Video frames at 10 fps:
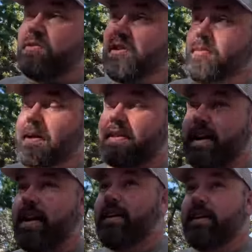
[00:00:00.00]
Sorry about
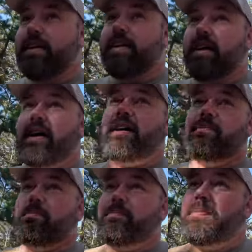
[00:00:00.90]
that.
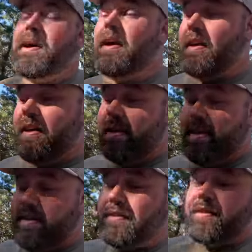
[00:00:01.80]
I'm
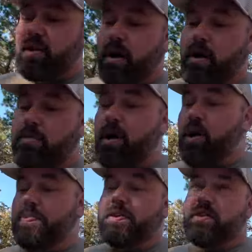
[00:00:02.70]

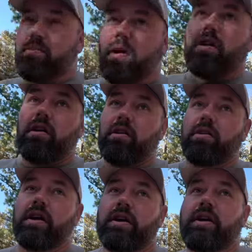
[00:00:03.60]
hoping
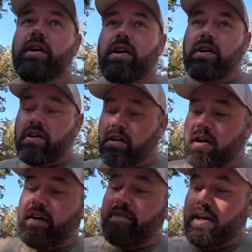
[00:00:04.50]
tomorrow I'll
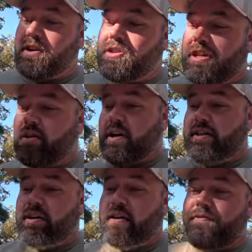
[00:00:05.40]
have the energy to go
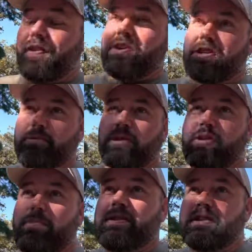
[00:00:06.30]
out there and finish up the
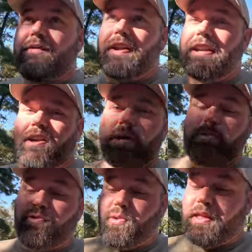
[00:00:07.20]
little bit of stuff I need to do
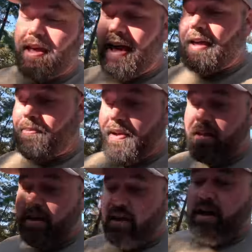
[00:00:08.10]
before the camp.
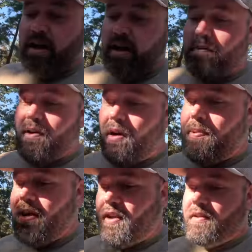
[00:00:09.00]
I'll
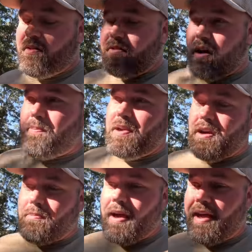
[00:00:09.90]
be on
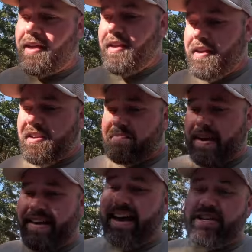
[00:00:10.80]
my
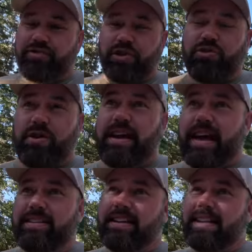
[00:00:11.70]
medication for 3
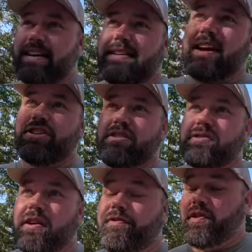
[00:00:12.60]
days, and they said I should
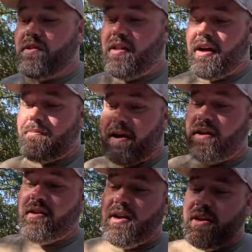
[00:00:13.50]
start feeling a lot
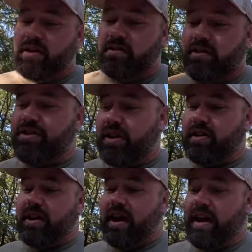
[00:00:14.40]
better the
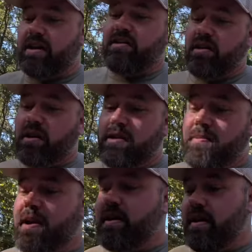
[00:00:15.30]
third day on
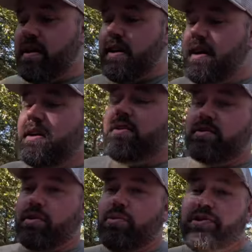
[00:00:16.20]
them.
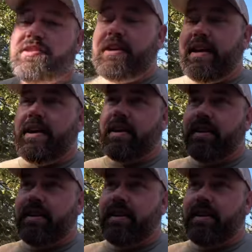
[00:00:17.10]
So we'll see.